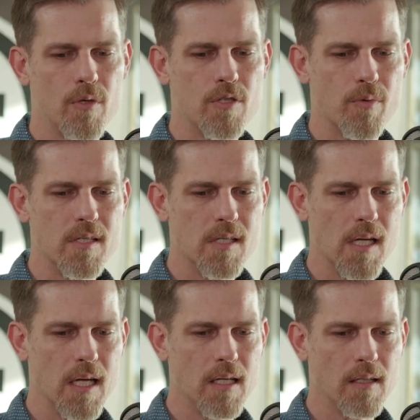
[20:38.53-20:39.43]
which we
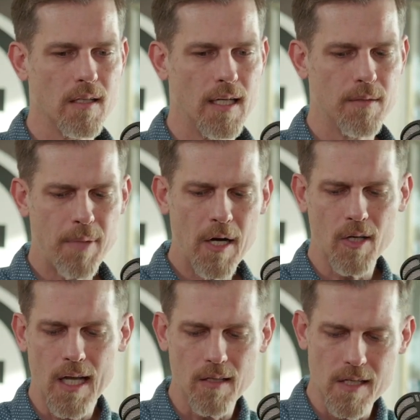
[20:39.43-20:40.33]
see
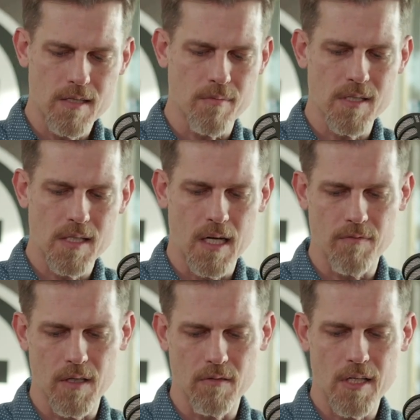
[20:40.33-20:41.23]
parallelism is kind
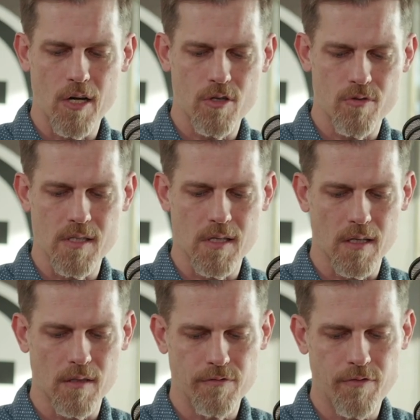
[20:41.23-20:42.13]
of the
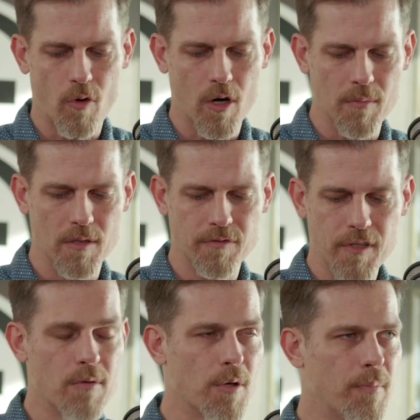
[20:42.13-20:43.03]
characteristic form of
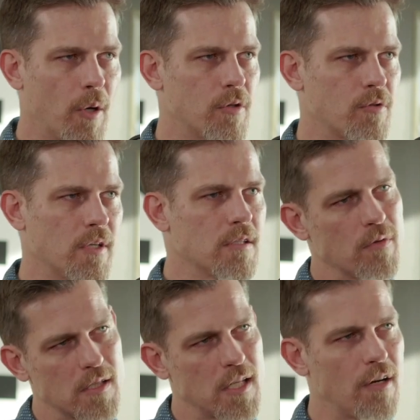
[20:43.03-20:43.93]
Hebrew poetry.
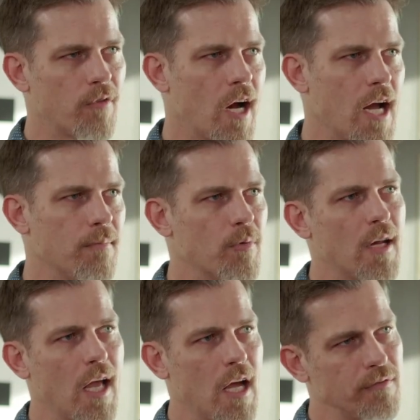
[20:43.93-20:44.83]
So instead of rhyme, you
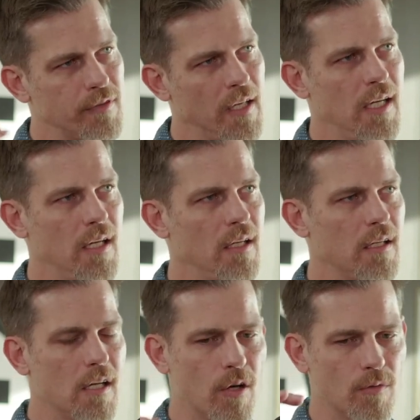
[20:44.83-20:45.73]
would have,
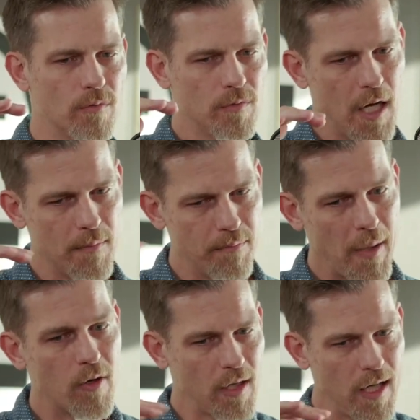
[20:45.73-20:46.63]
a
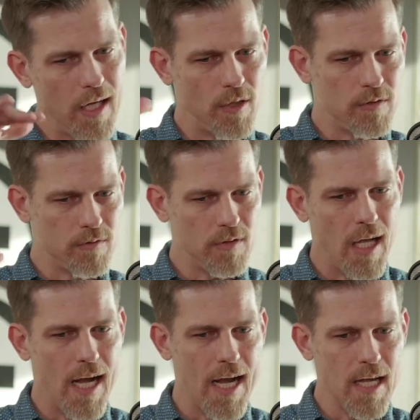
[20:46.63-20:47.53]
parallel
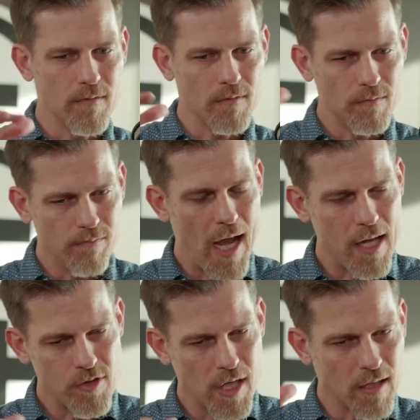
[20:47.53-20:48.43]
line
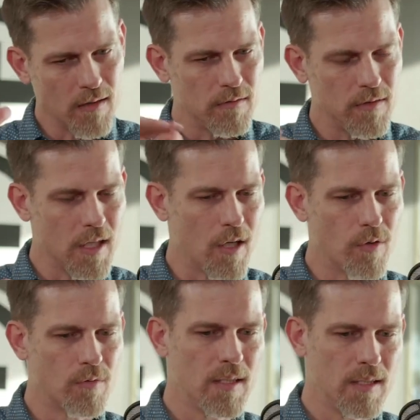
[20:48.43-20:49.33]
matching,
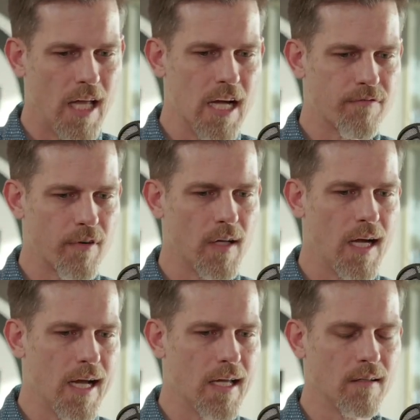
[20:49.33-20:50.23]
line for
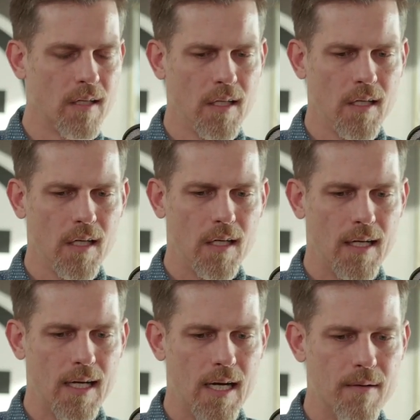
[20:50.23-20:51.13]
line.
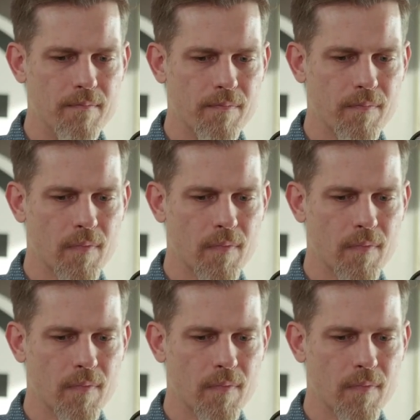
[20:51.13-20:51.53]
Um,